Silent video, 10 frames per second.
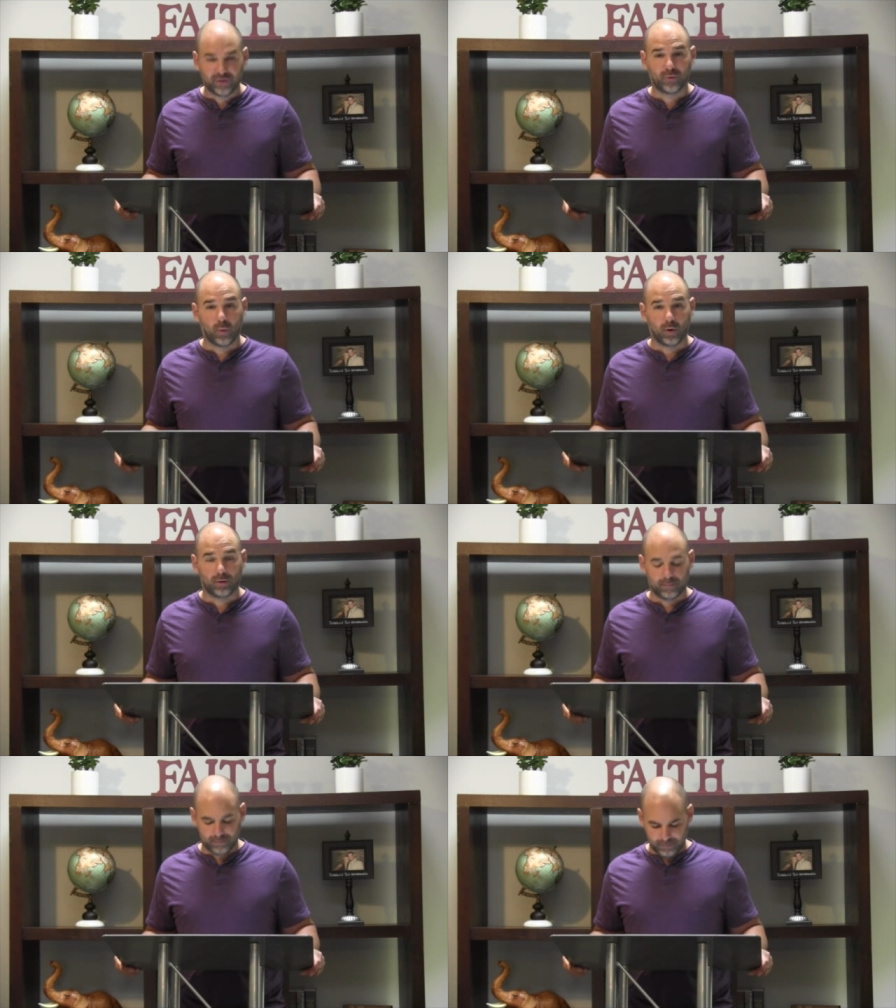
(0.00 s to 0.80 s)
sworn
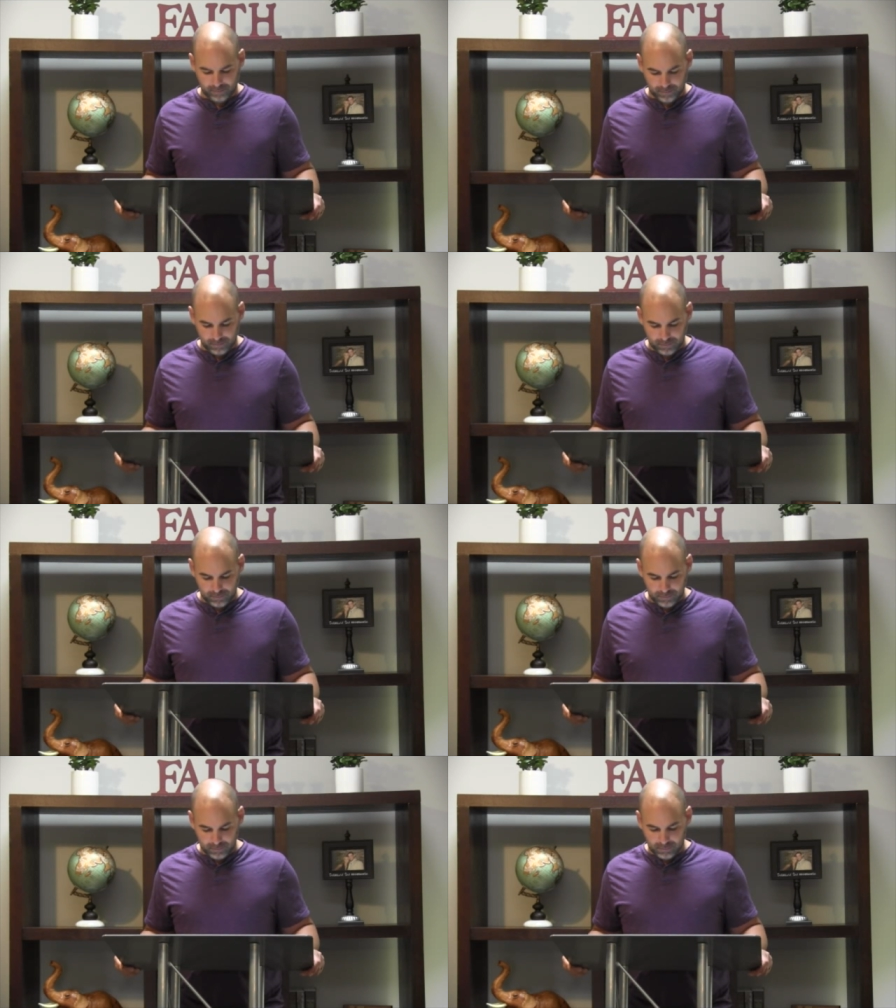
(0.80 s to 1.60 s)

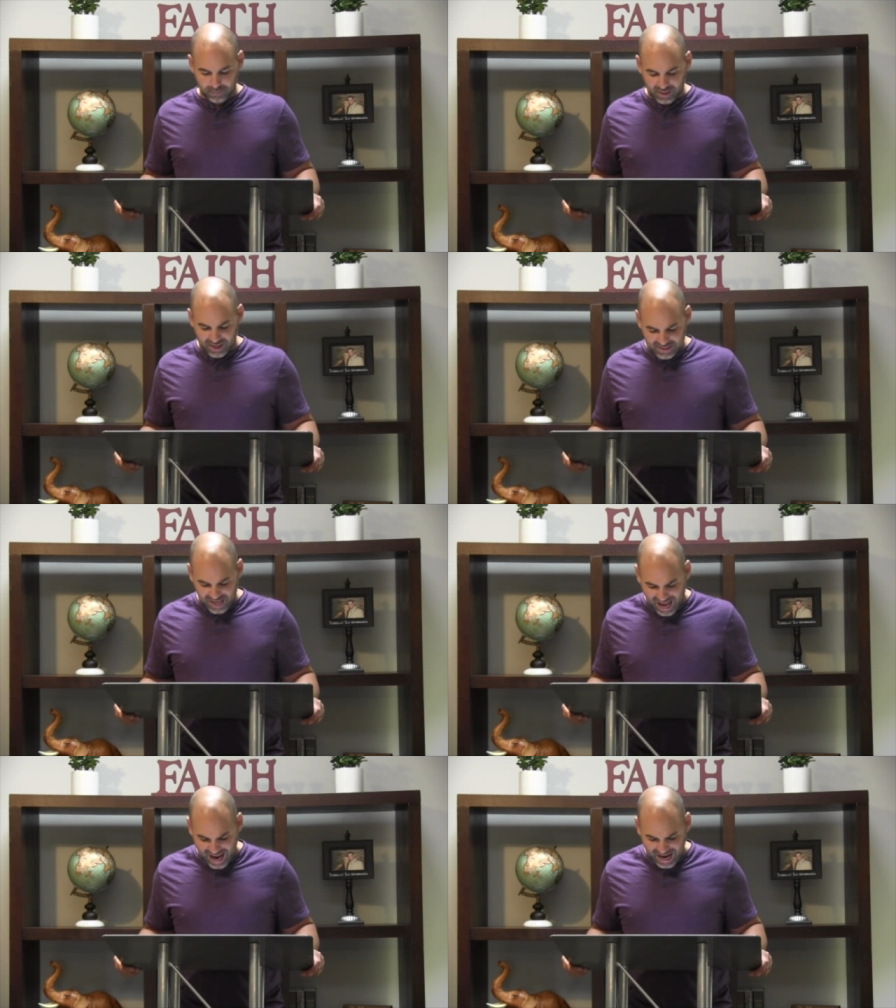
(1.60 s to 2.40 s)
as
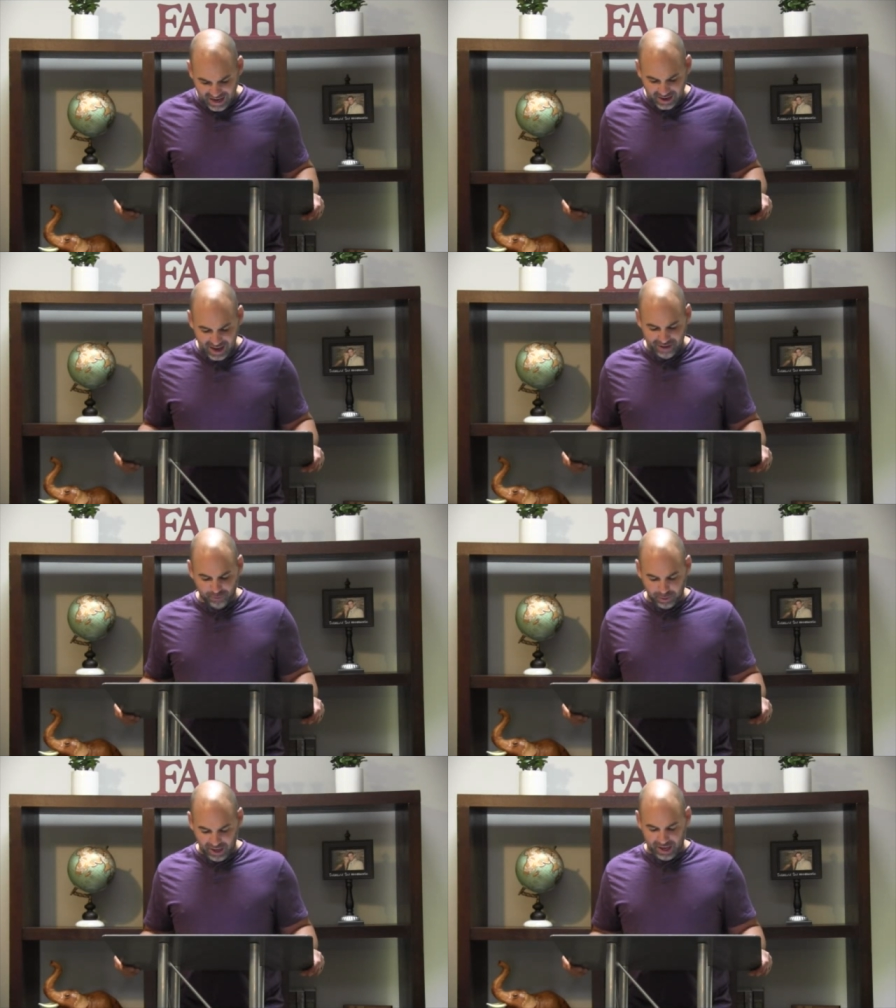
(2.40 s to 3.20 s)
I
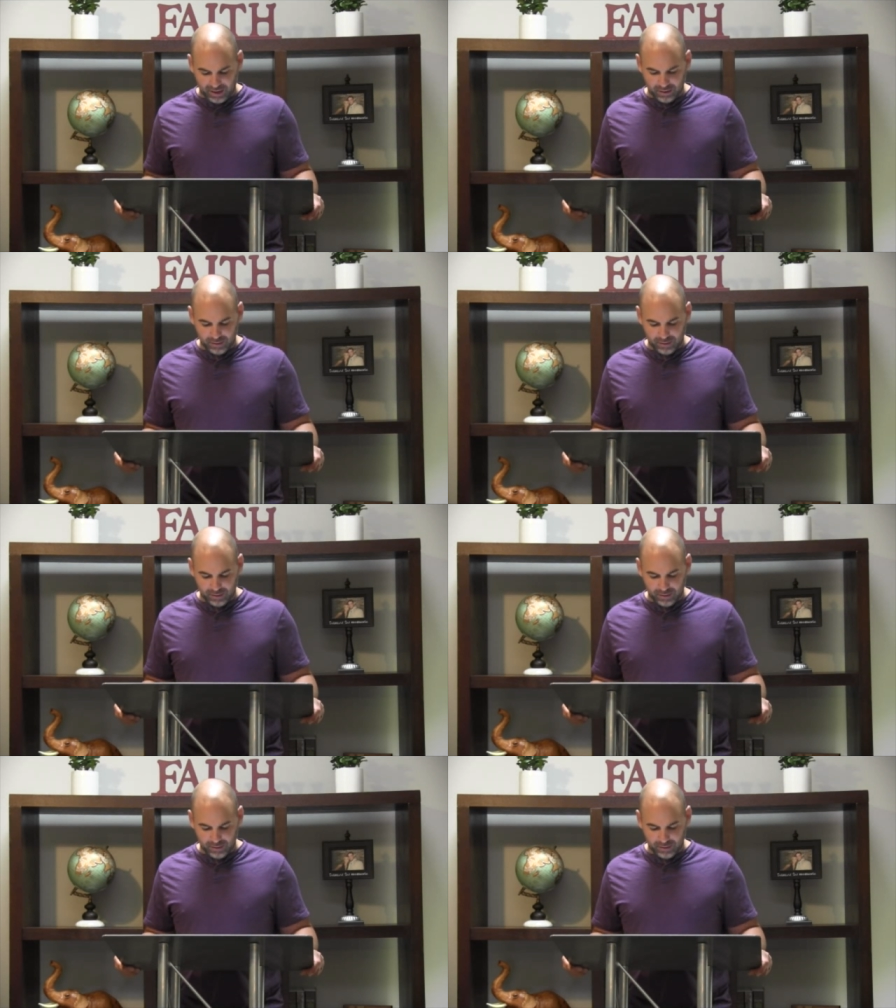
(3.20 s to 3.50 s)
have planned.